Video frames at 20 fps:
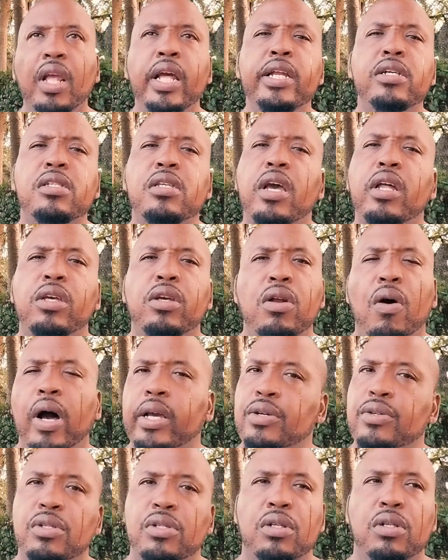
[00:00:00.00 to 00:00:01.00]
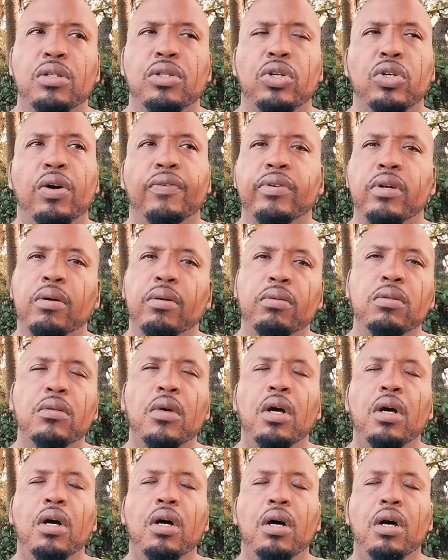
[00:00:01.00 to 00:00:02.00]
He said, "You know, I used to look over your,
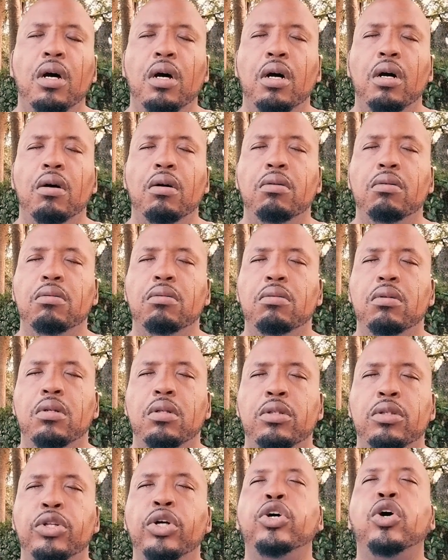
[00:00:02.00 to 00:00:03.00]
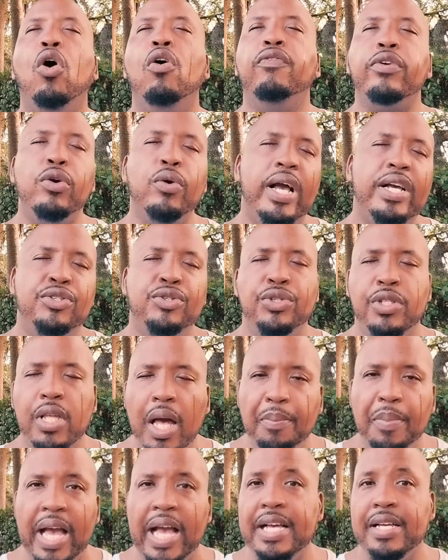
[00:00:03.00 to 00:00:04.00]
uh, look over you as you
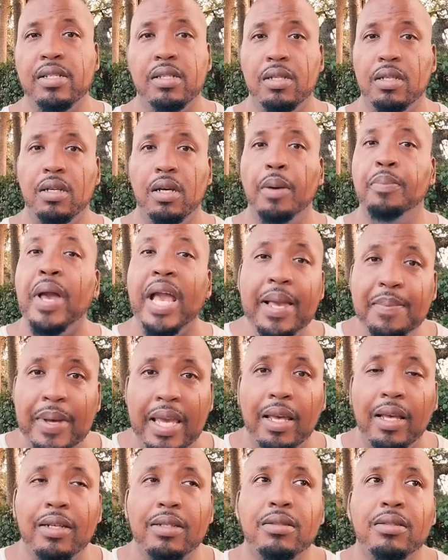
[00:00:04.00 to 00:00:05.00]
slept as a baby."